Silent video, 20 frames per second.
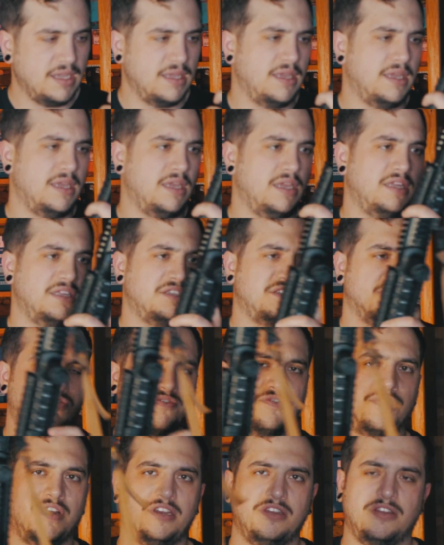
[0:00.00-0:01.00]
is a
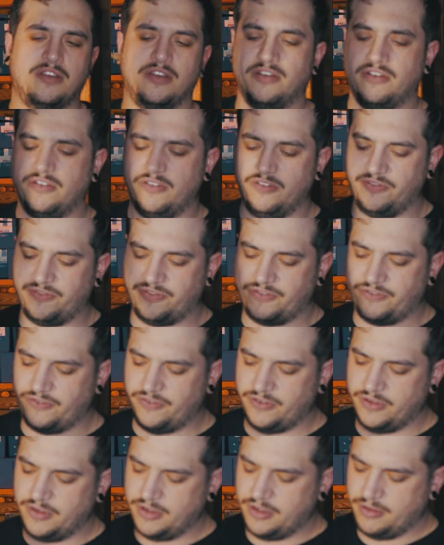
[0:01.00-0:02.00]
friend
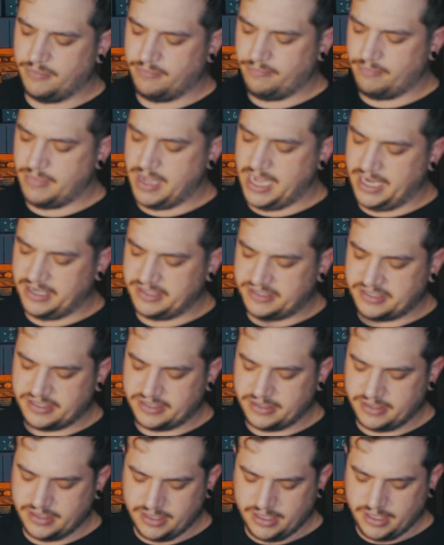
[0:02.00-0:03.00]
of
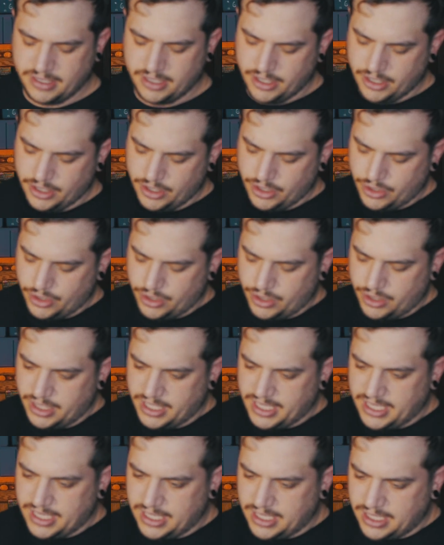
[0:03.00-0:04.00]
Matt's,
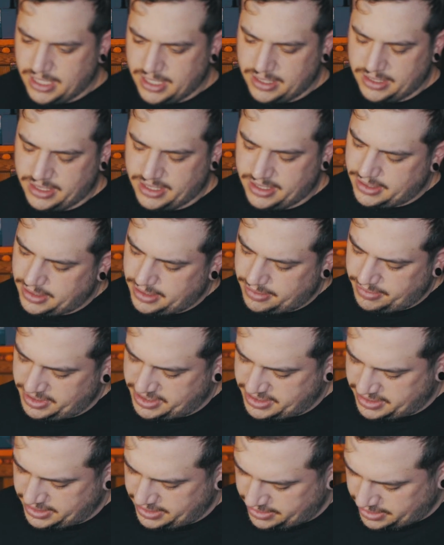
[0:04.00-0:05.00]
and let me
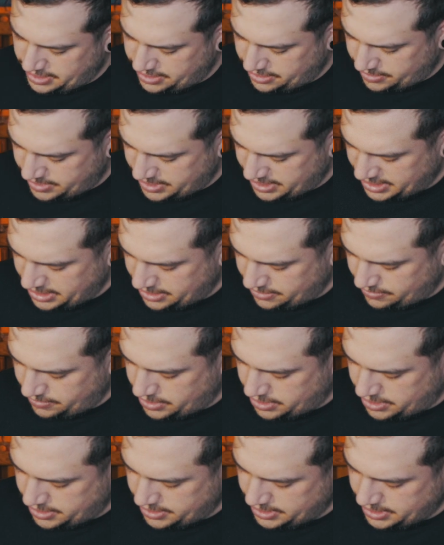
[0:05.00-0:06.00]
see here, I don't want to get it
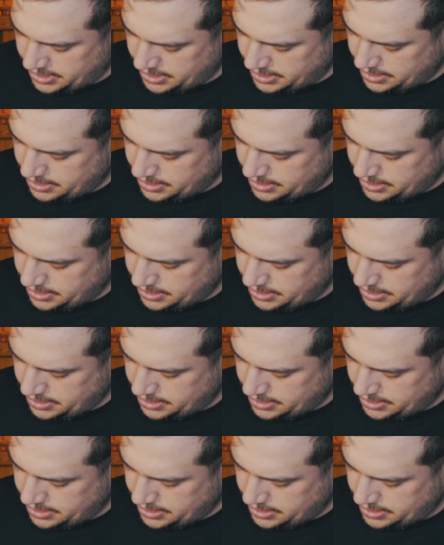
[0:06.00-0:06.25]
wrong.